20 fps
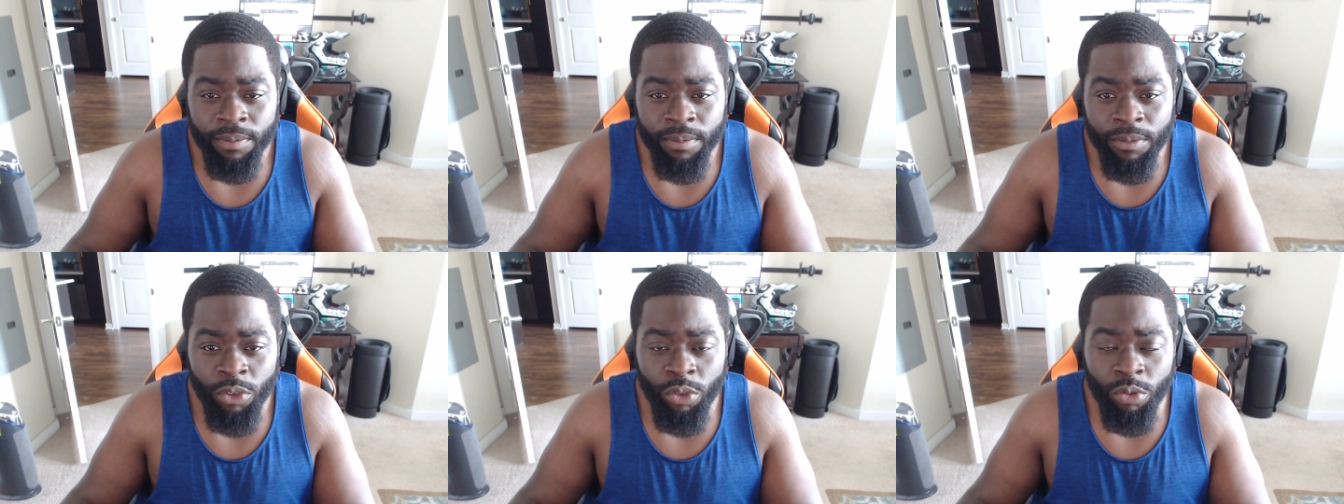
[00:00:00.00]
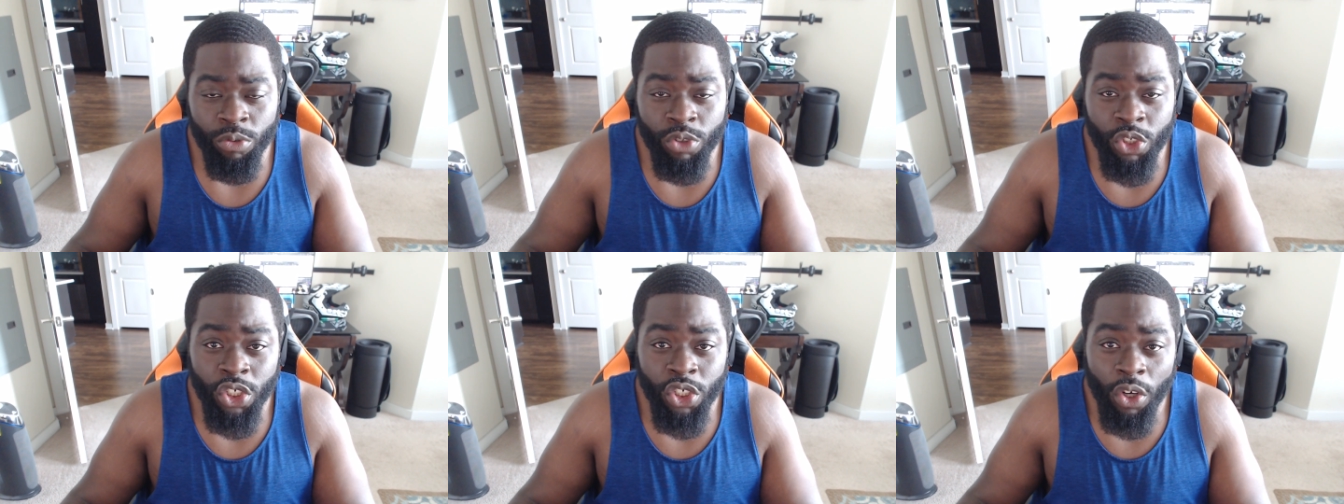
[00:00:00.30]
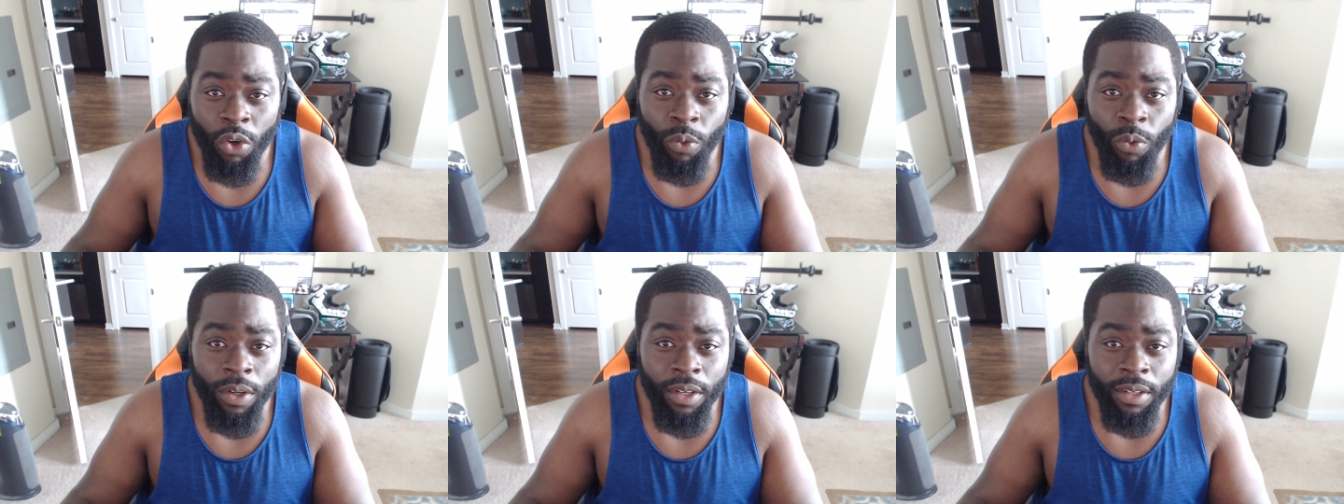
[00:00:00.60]
through
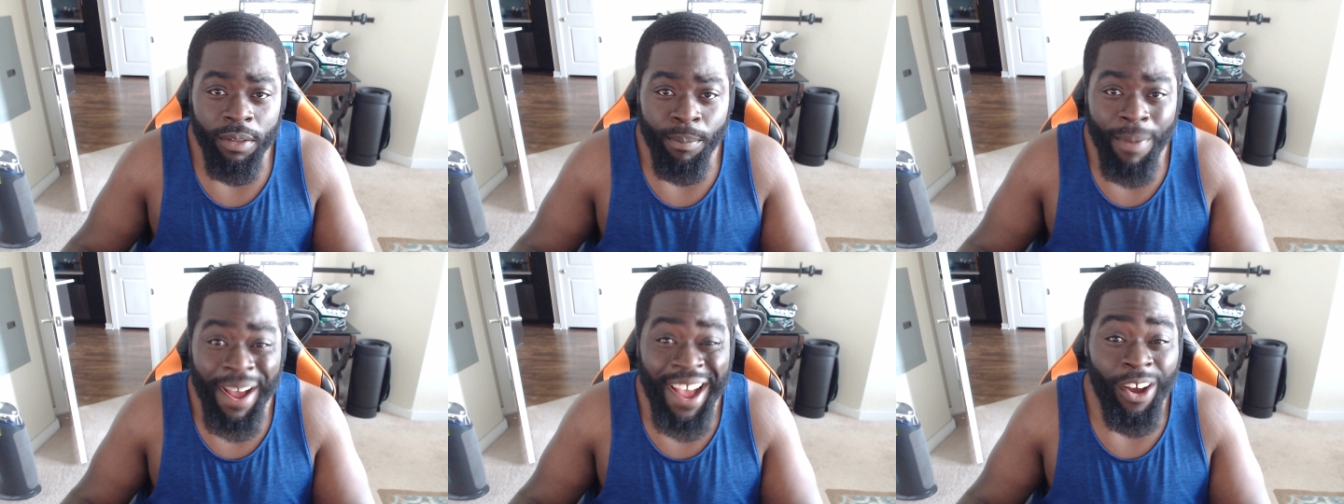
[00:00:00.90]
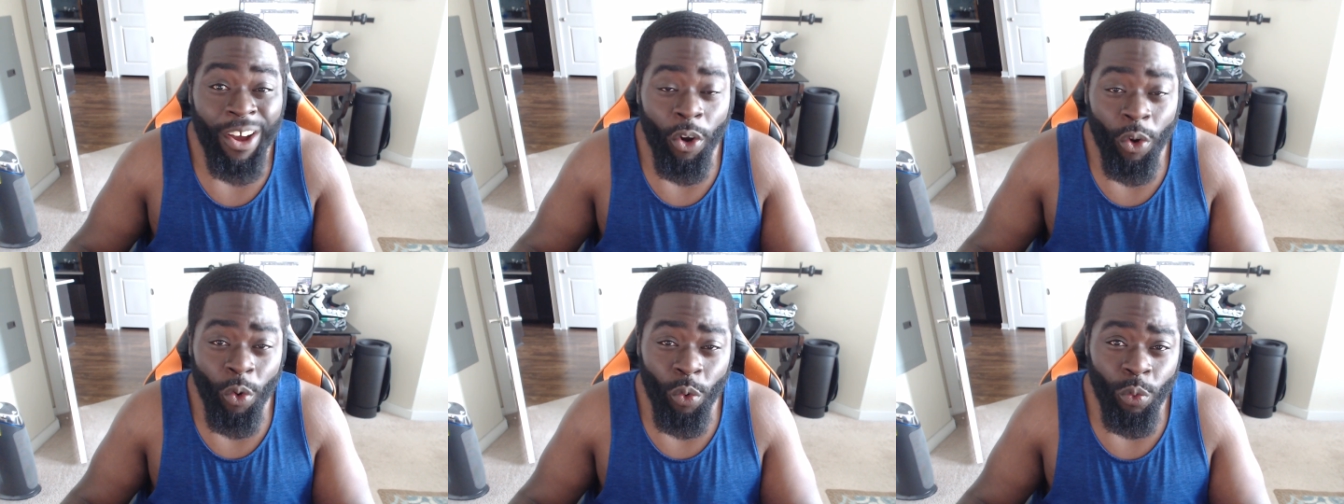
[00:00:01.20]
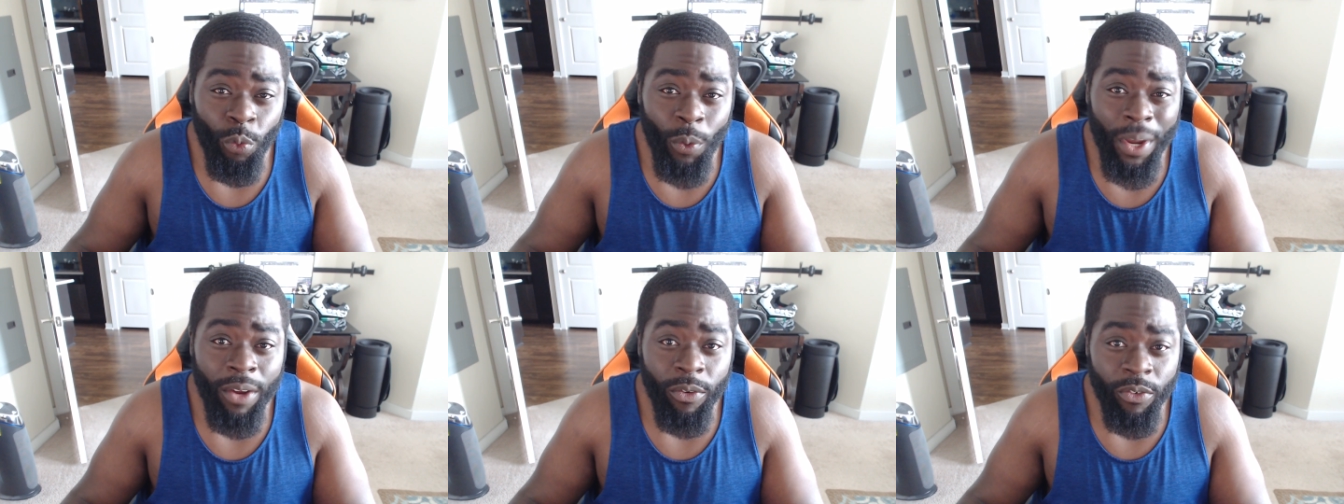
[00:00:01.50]
showing my own
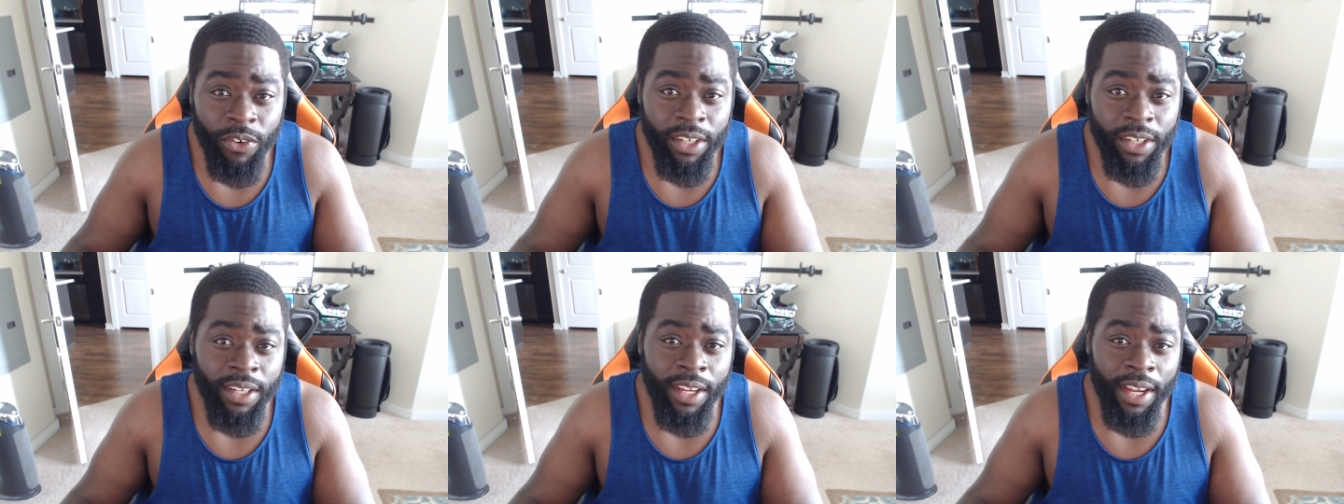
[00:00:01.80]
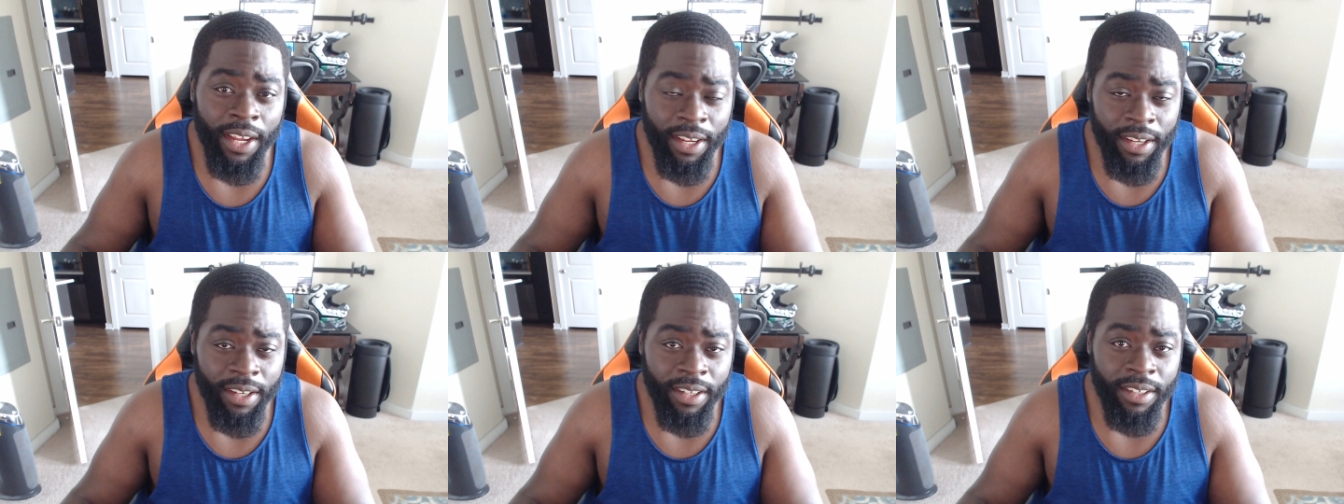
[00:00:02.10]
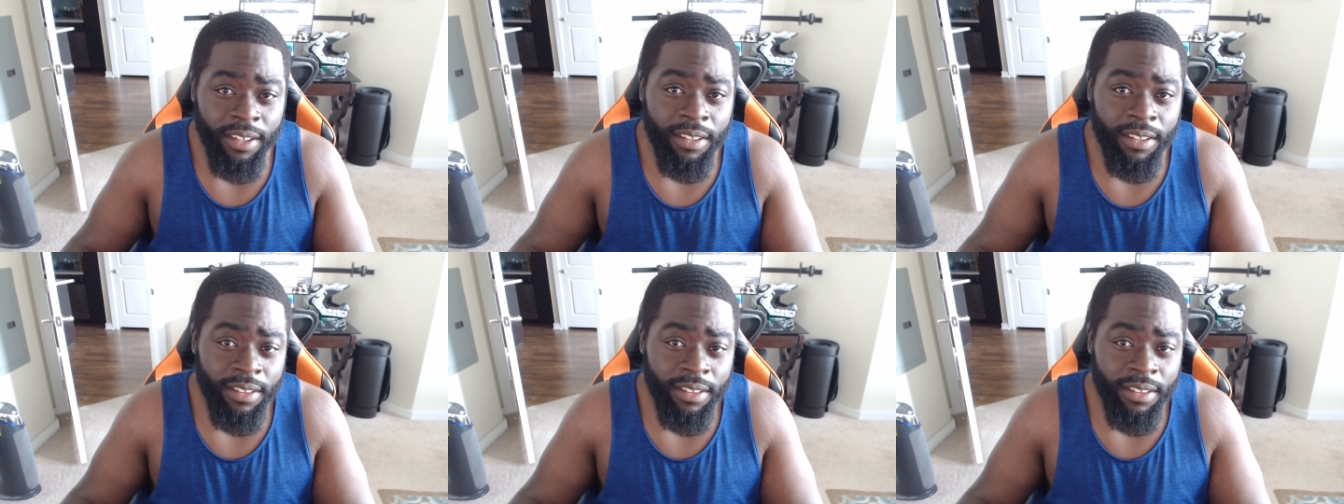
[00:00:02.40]
weight regain